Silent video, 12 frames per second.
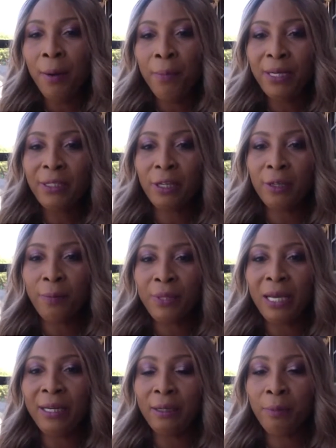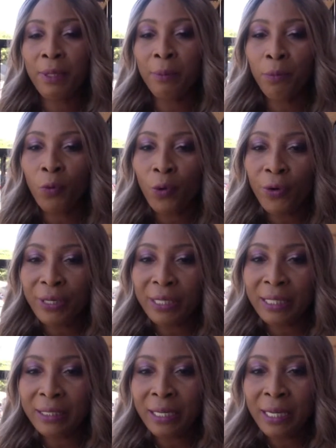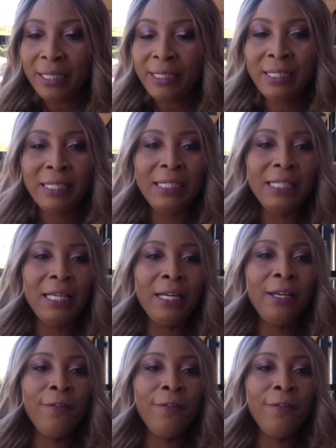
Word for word: but it's going to be a little bit more in detail.